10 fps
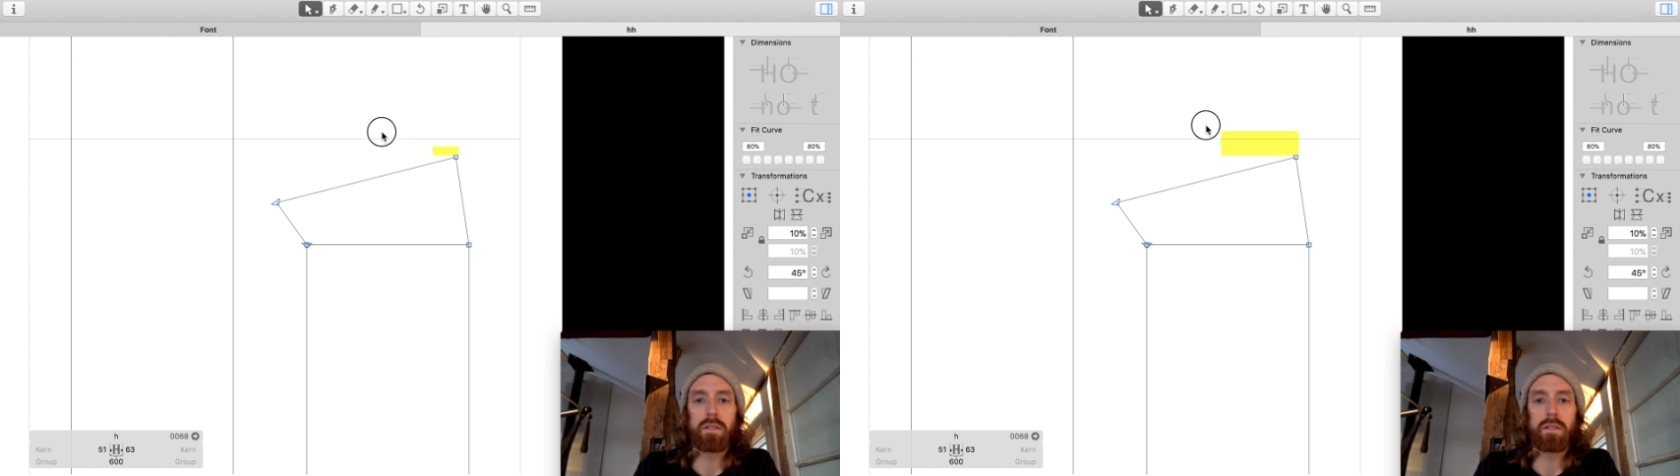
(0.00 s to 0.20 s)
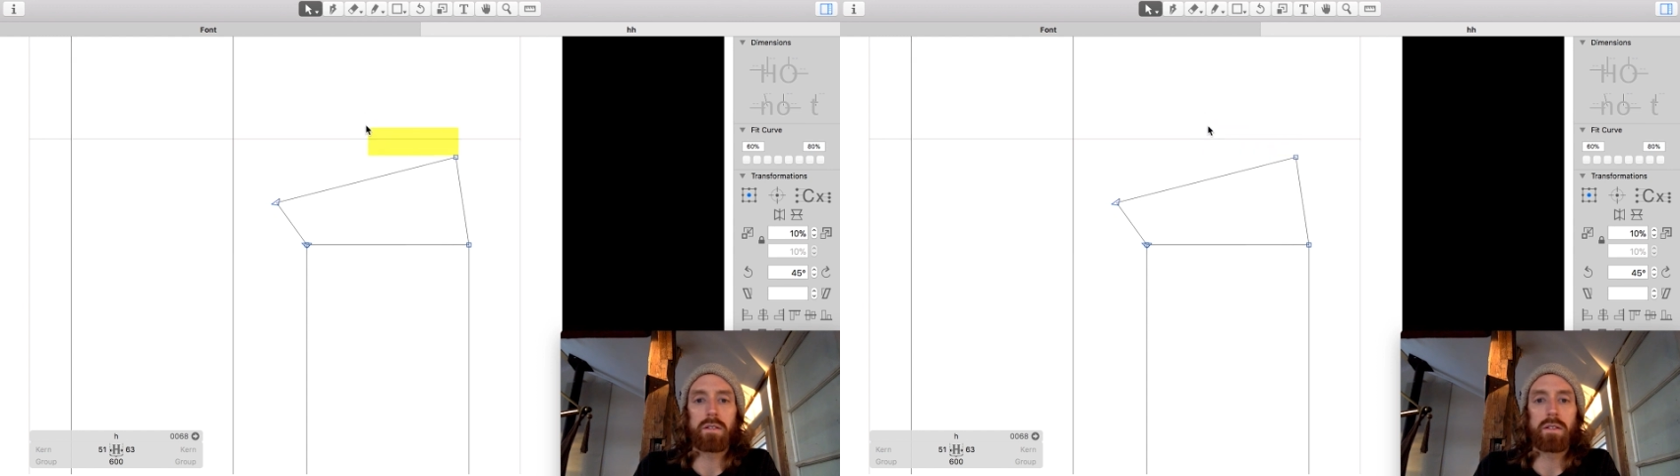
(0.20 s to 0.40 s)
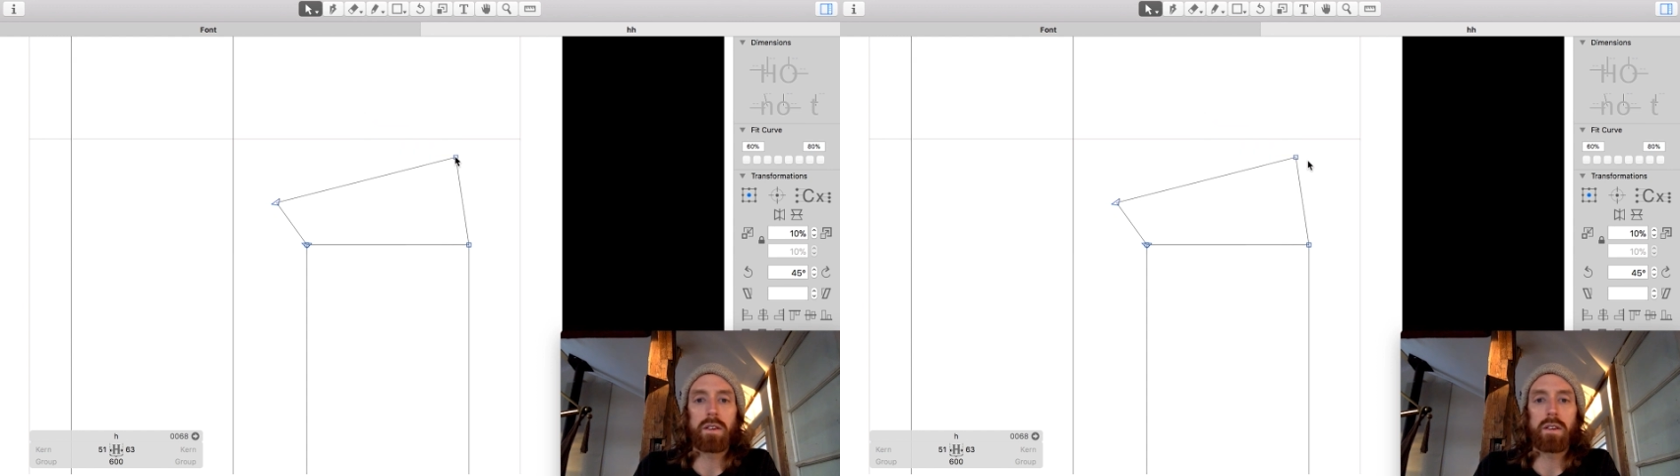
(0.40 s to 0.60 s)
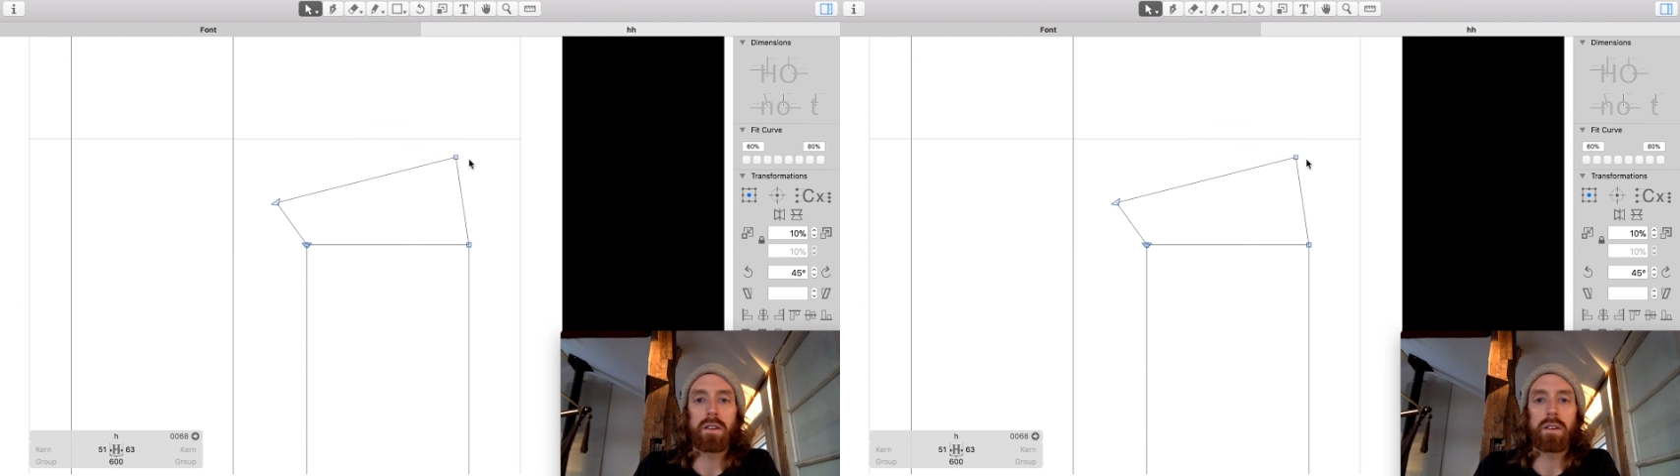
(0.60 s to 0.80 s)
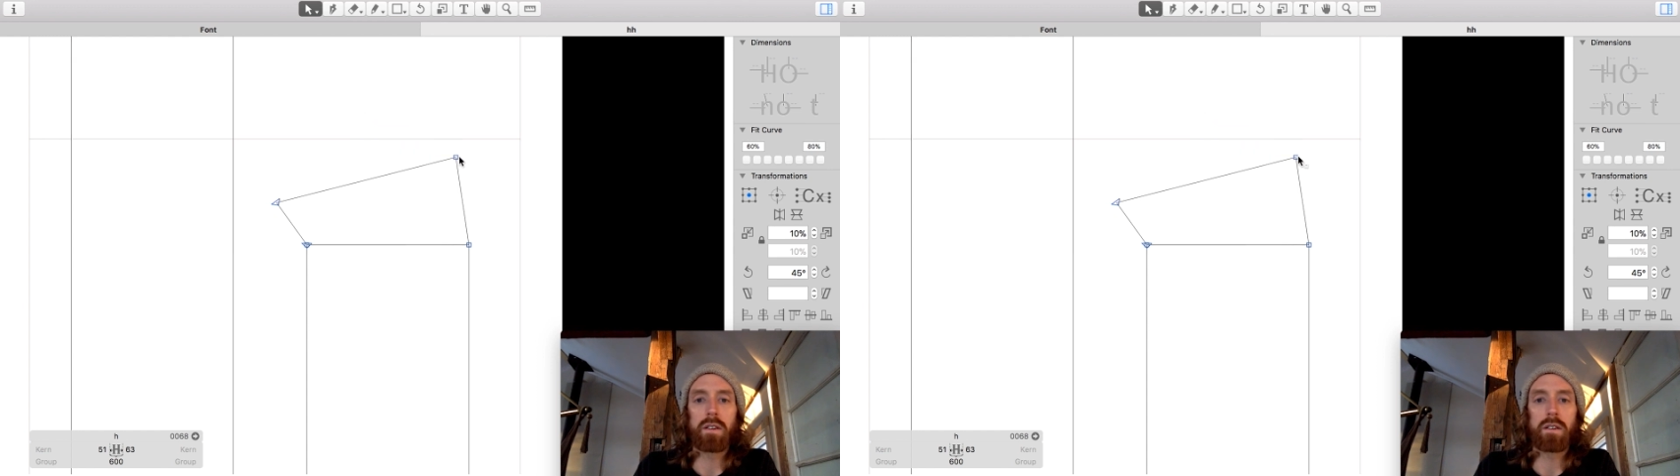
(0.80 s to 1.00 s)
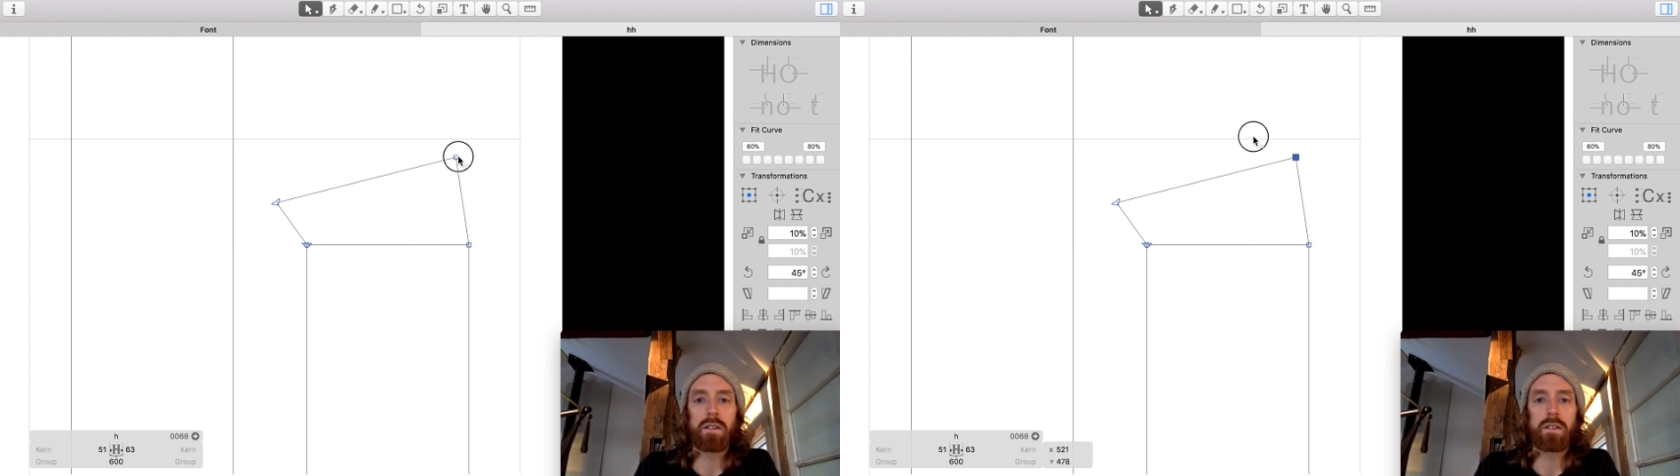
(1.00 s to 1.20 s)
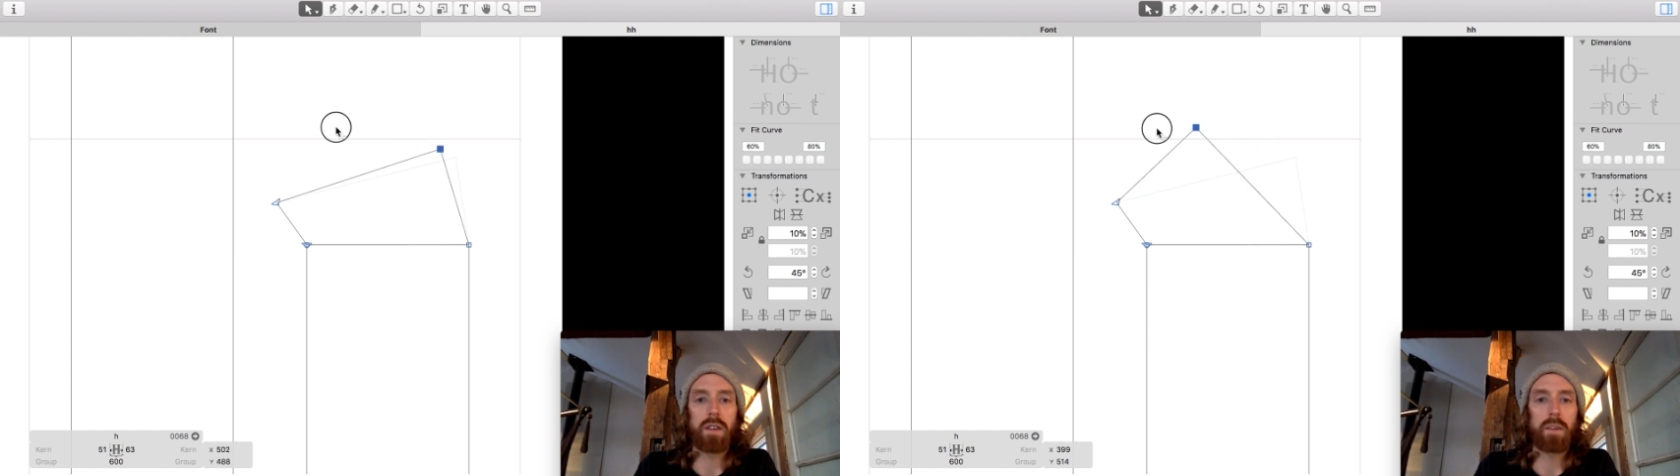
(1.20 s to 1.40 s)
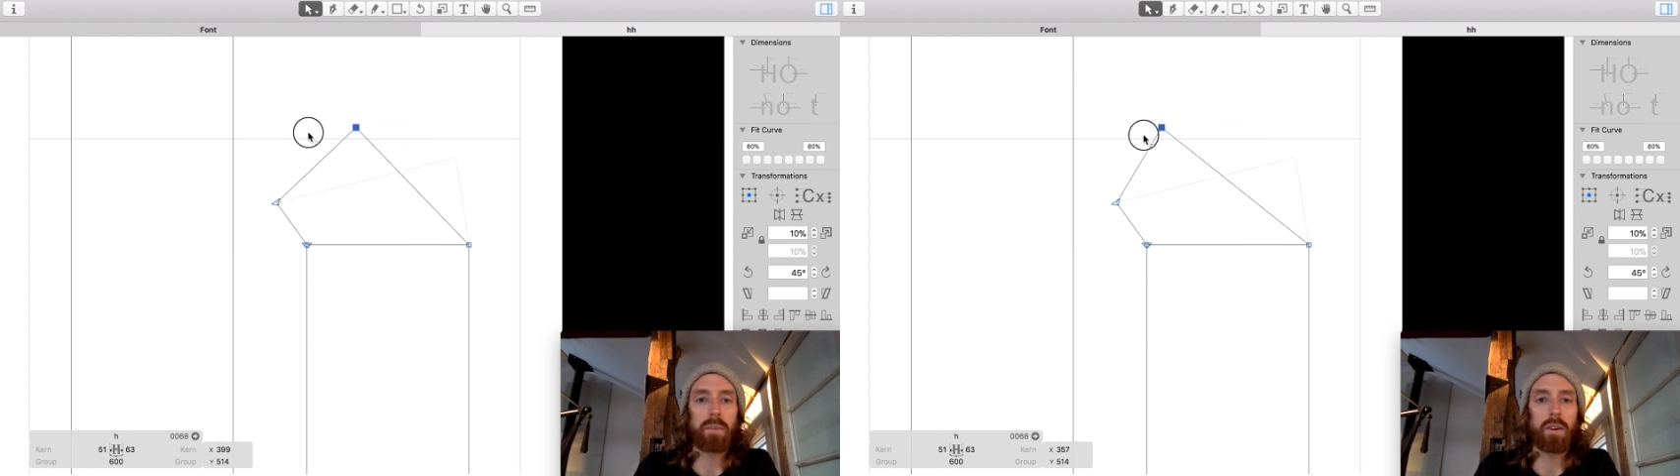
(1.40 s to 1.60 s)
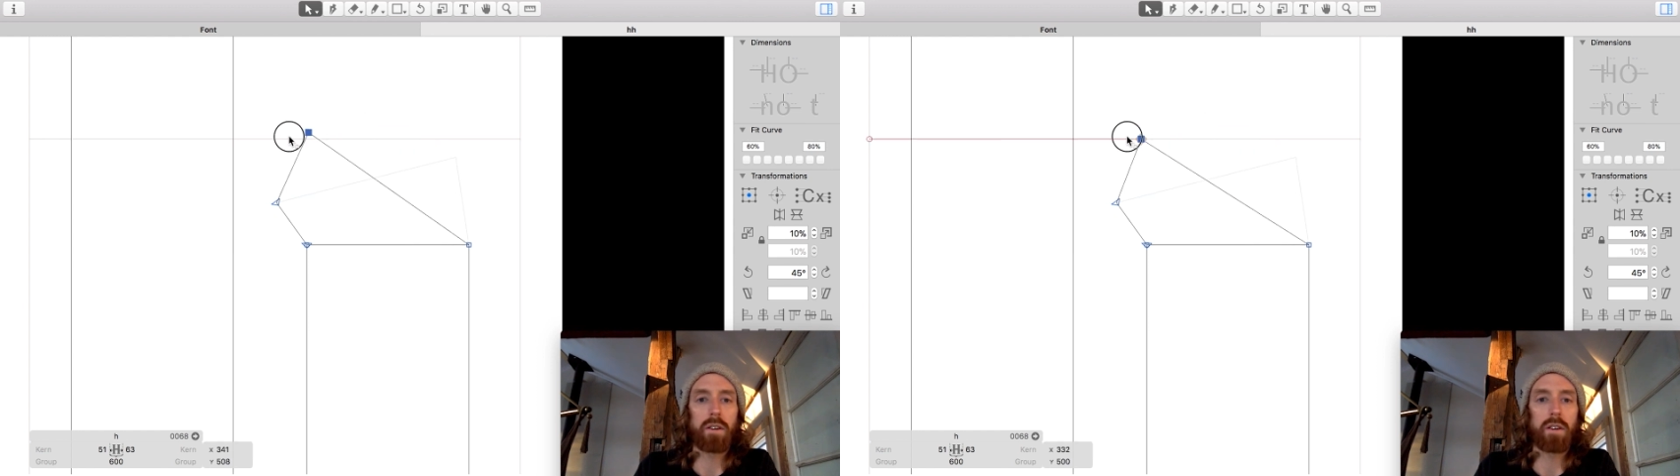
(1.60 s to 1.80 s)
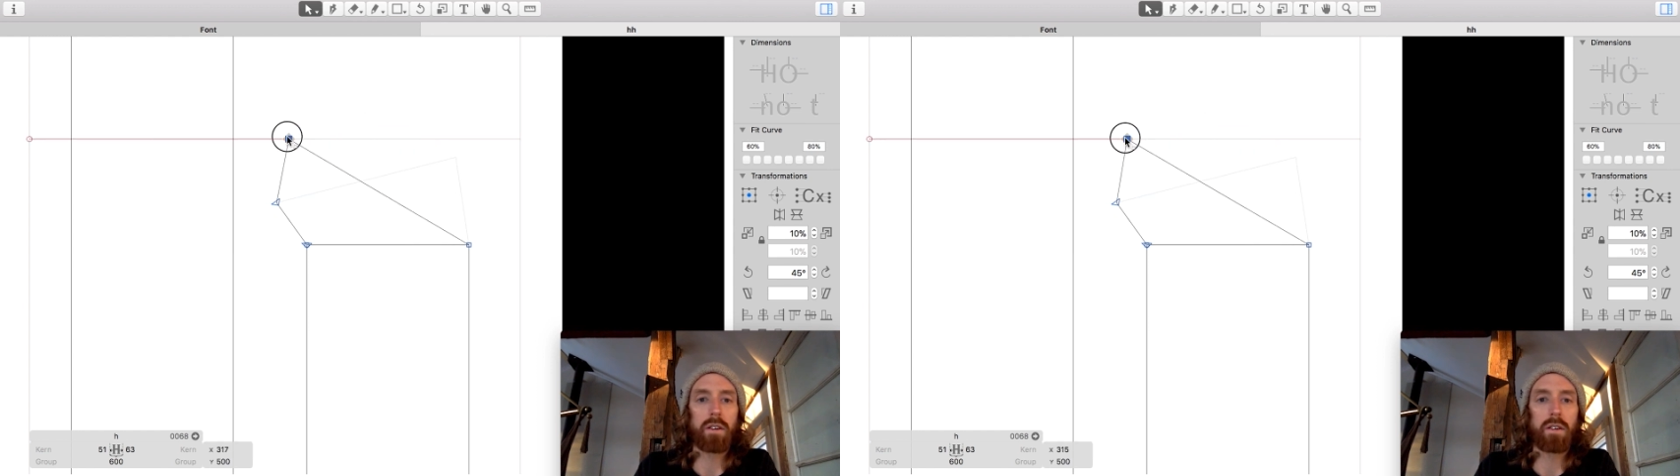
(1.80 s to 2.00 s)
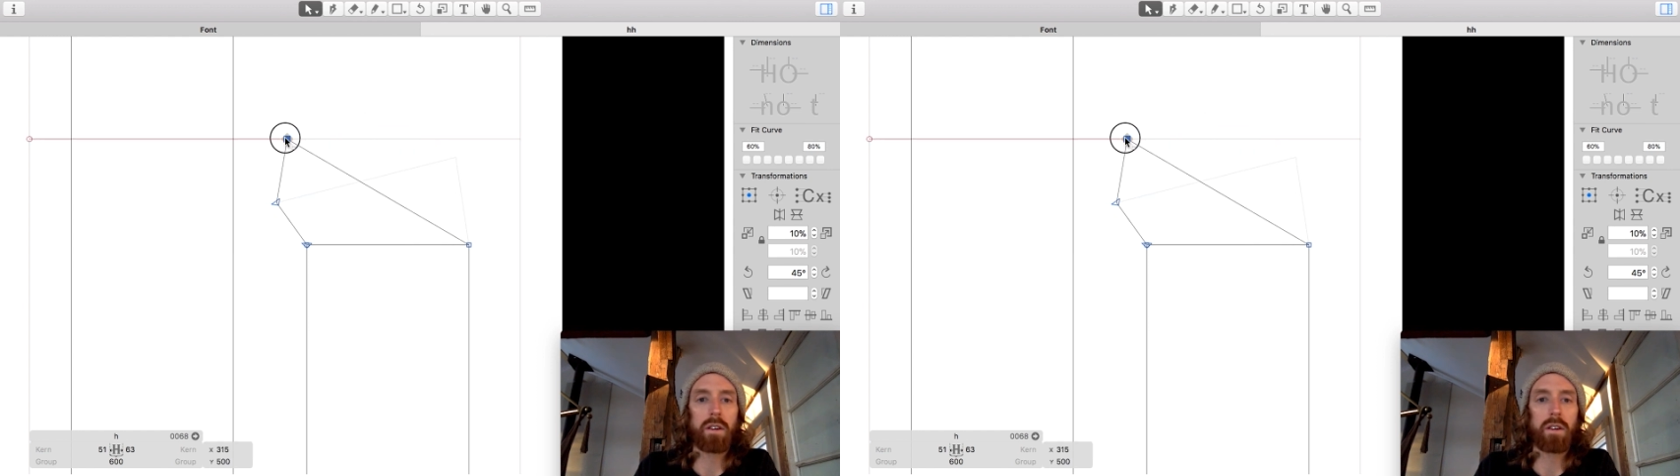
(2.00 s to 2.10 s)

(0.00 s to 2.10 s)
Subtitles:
the top part here.